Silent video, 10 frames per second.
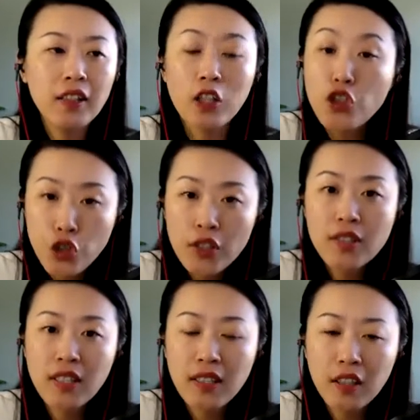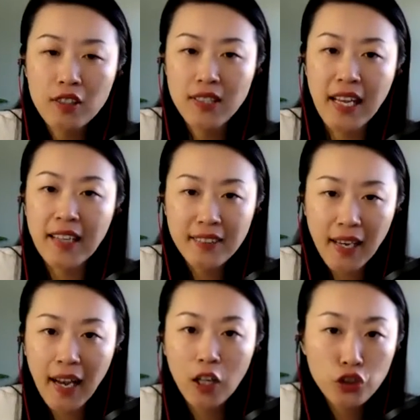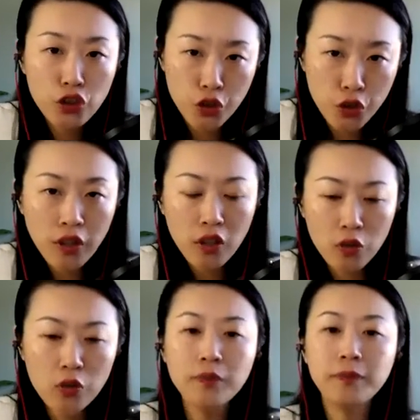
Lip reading: interesting or stand out to you?